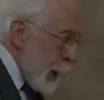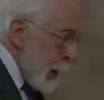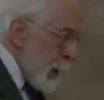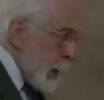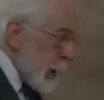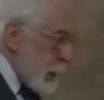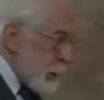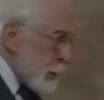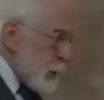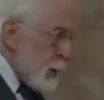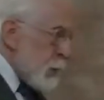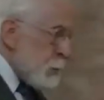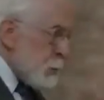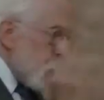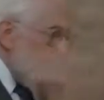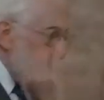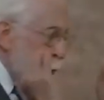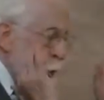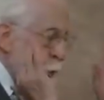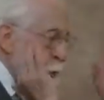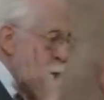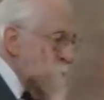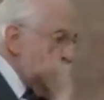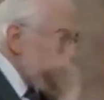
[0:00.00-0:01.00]
Uh, the
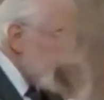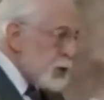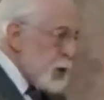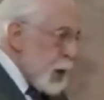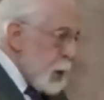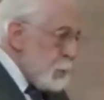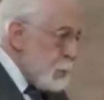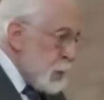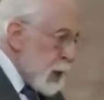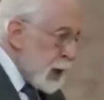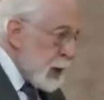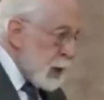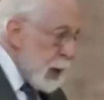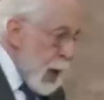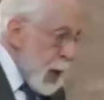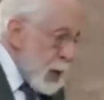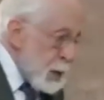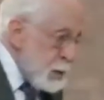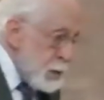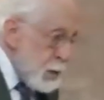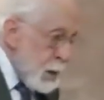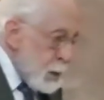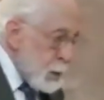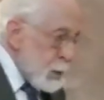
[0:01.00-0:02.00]
movement that
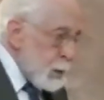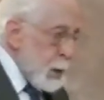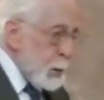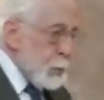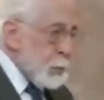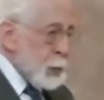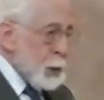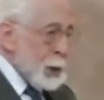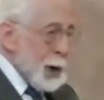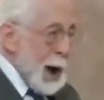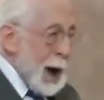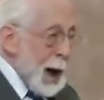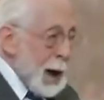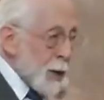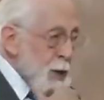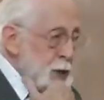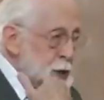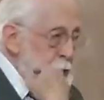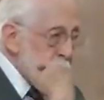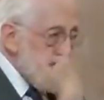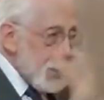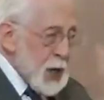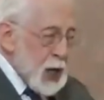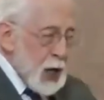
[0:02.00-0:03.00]
began
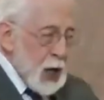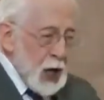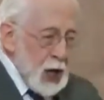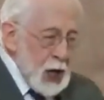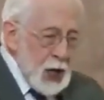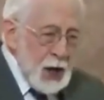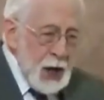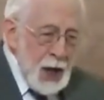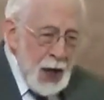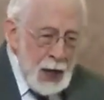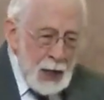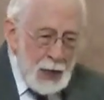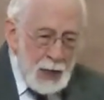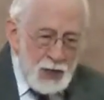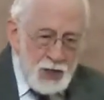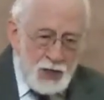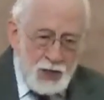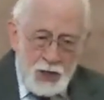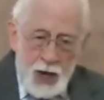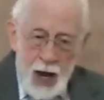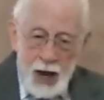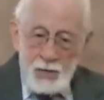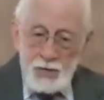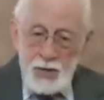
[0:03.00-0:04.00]
approximately
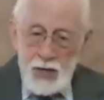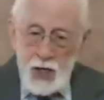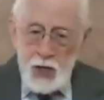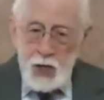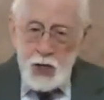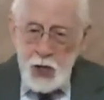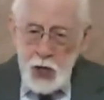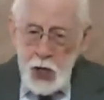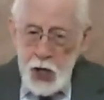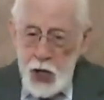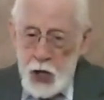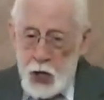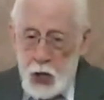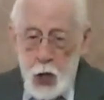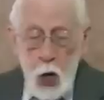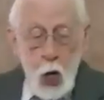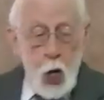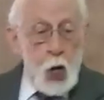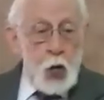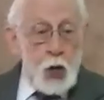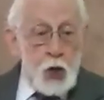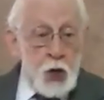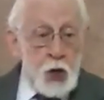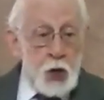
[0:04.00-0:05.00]

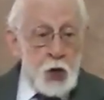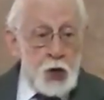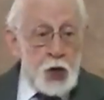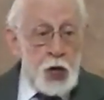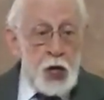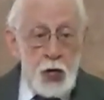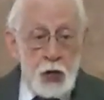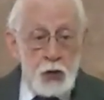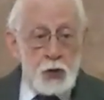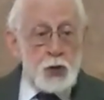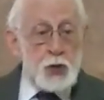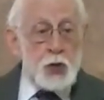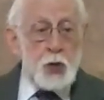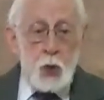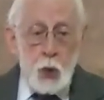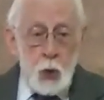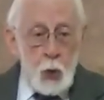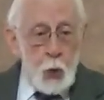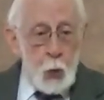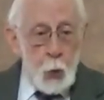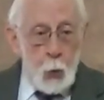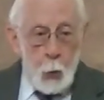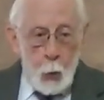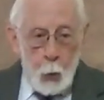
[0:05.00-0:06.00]

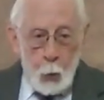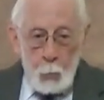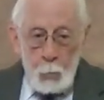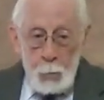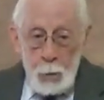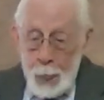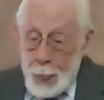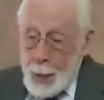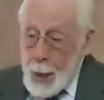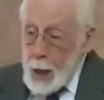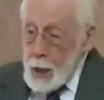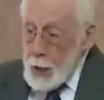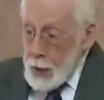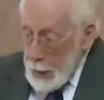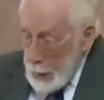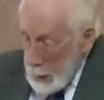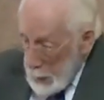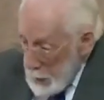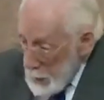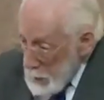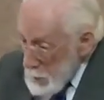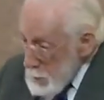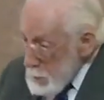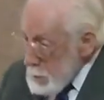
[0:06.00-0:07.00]
1732.
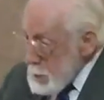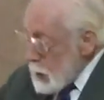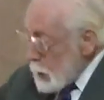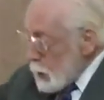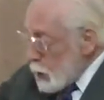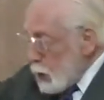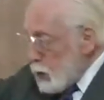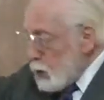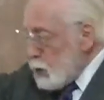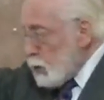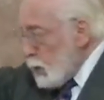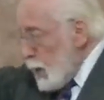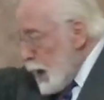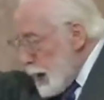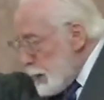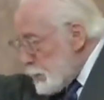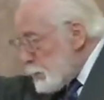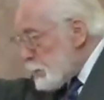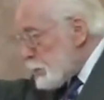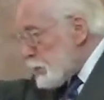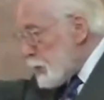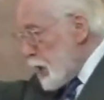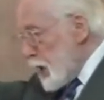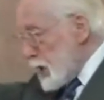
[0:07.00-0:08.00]
In
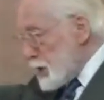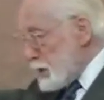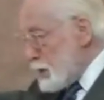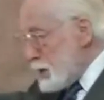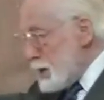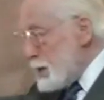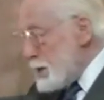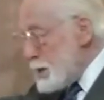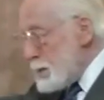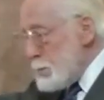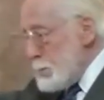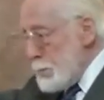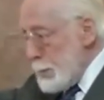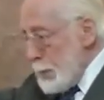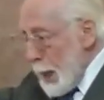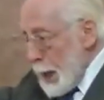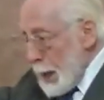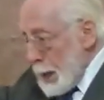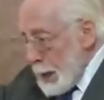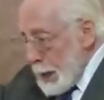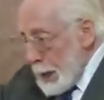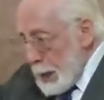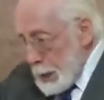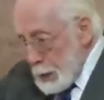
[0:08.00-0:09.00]
Great Britain,
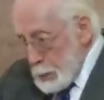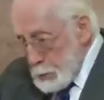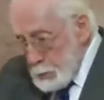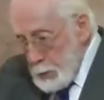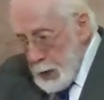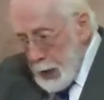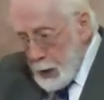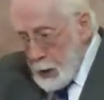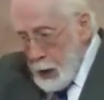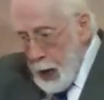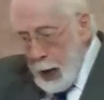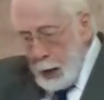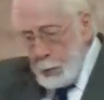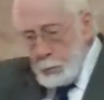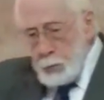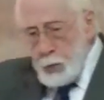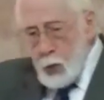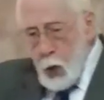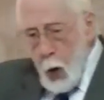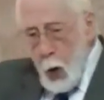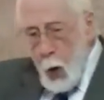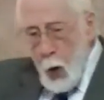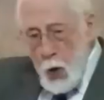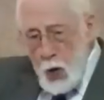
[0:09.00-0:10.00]
it became
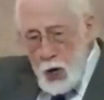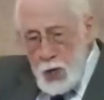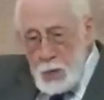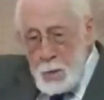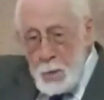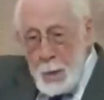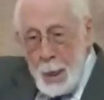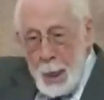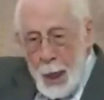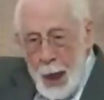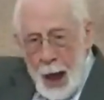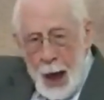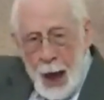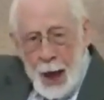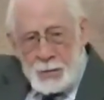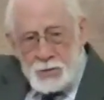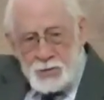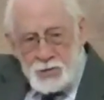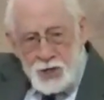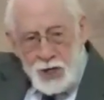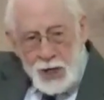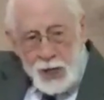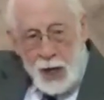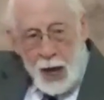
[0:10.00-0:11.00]
known
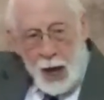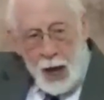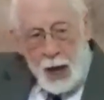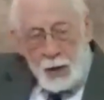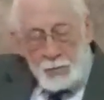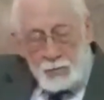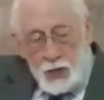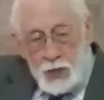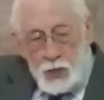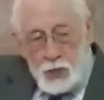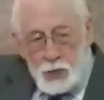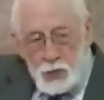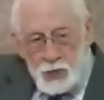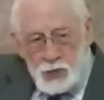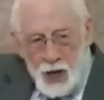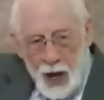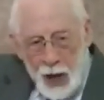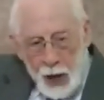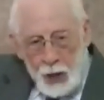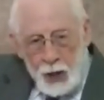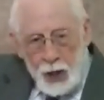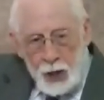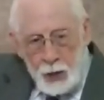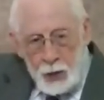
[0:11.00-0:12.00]
as the
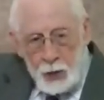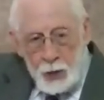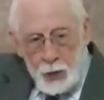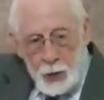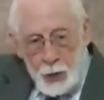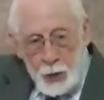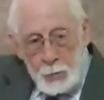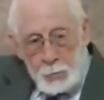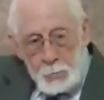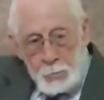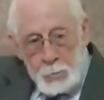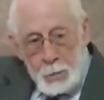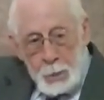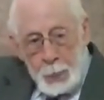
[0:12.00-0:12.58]
evangelical